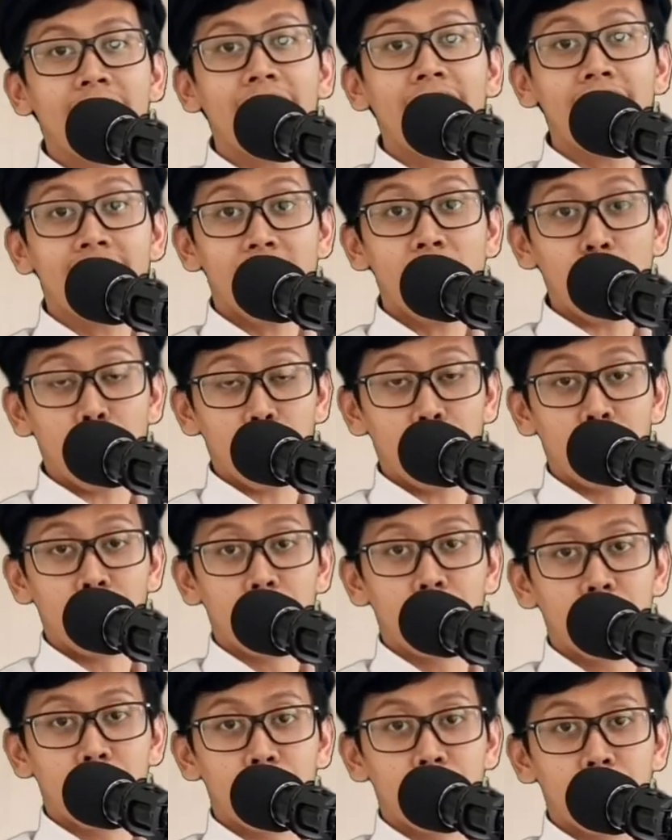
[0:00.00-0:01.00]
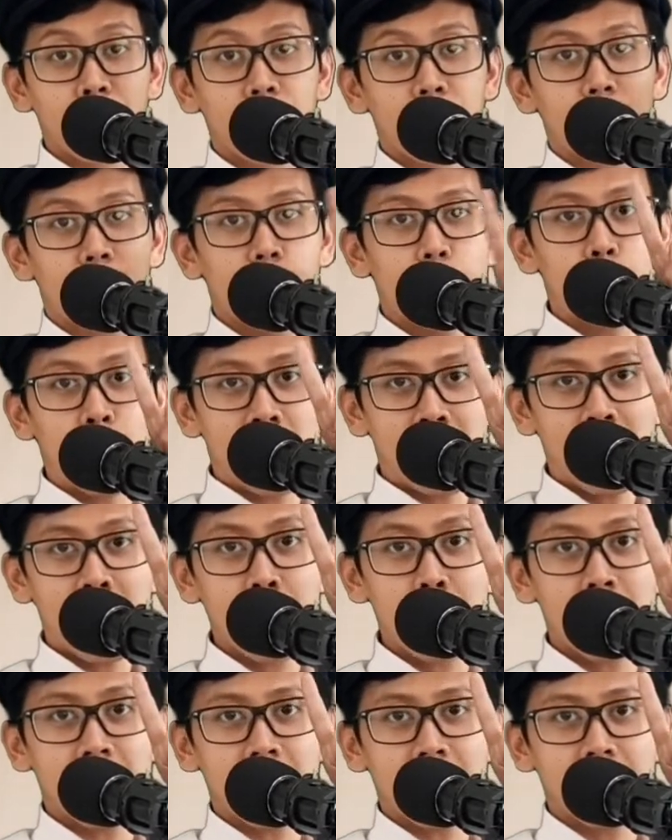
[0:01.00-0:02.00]
a.m. 1
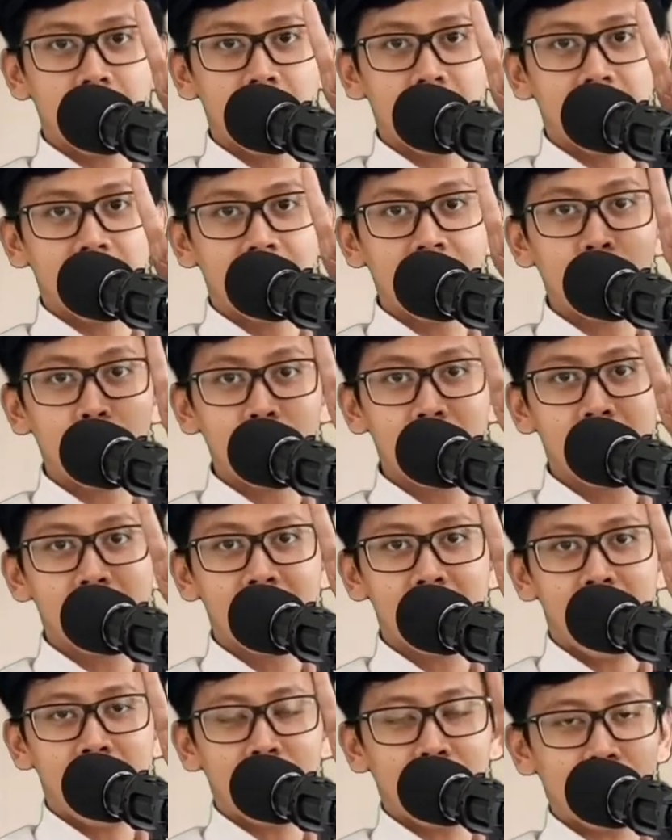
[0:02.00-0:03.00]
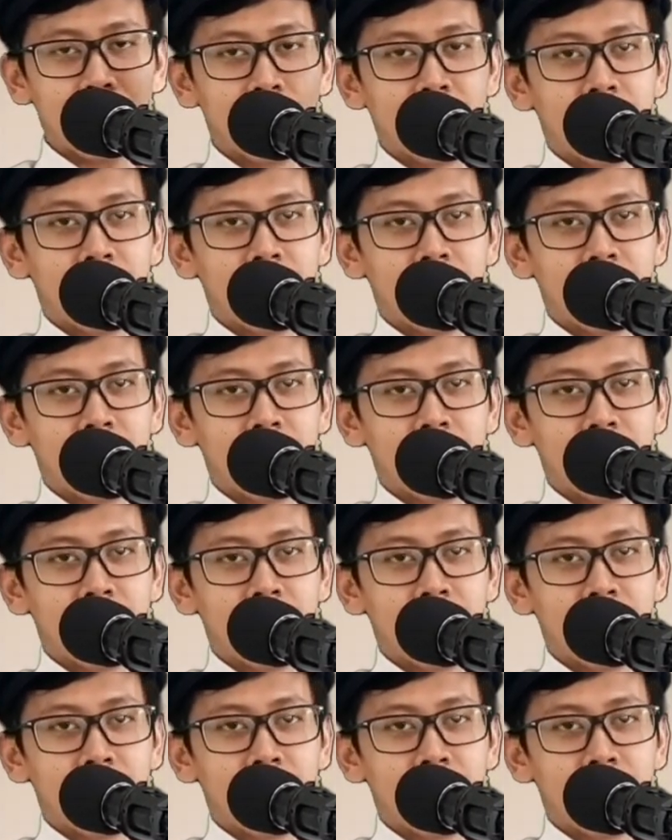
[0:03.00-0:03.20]
hour. Note it down.